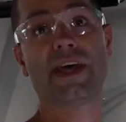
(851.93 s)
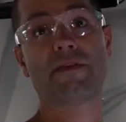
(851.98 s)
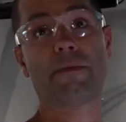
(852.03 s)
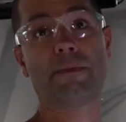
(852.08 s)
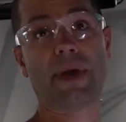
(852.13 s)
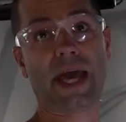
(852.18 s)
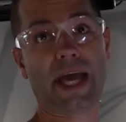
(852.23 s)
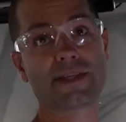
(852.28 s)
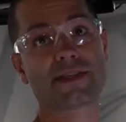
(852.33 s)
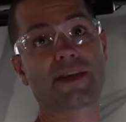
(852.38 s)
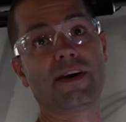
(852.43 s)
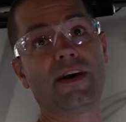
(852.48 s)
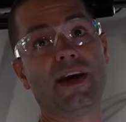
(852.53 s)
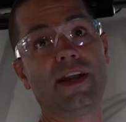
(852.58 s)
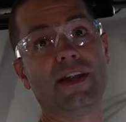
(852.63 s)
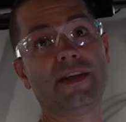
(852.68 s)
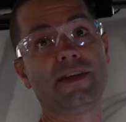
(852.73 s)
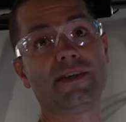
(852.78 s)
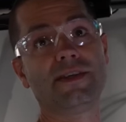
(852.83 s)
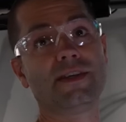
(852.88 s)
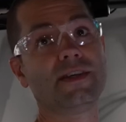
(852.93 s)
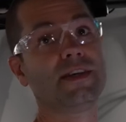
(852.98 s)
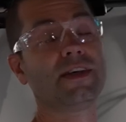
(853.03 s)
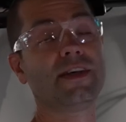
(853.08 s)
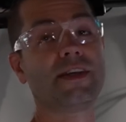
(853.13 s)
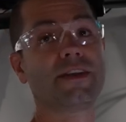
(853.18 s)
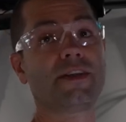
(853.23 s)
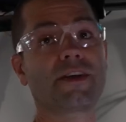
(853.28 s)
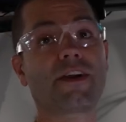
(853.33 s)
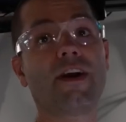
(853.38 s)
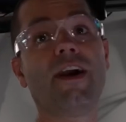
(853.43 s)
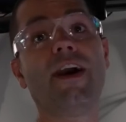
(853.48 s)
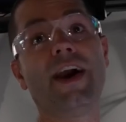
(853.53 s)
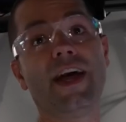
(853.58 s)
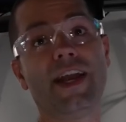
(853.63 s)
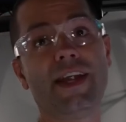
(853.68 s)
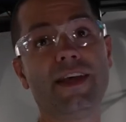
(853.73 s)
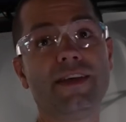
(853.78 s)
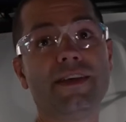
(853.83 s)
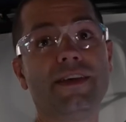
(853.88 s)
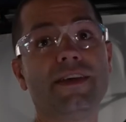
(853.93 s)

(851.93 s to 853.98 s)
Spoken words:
have a mask on, they're gone.